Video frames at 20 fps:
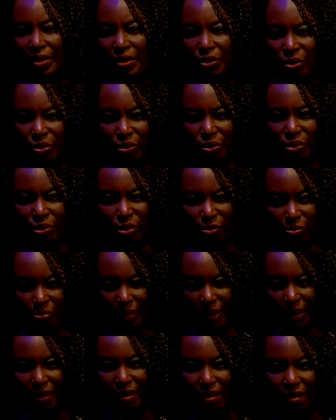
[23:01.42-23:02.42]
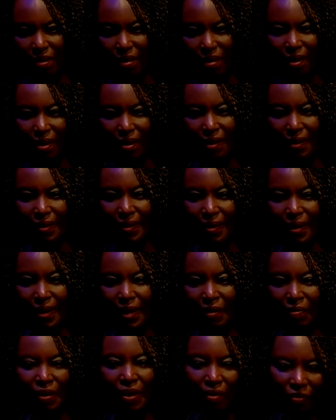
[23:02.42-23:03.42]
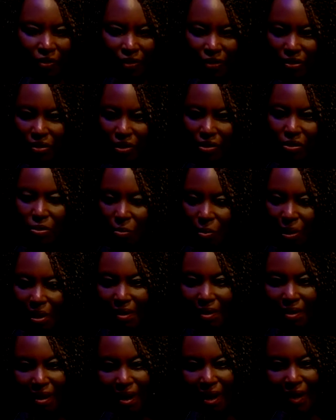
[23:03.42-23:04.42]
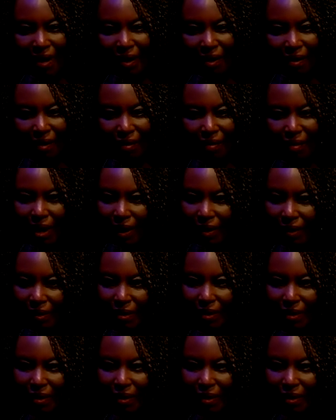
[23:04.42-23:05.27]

to speak, even if it's just one line, right?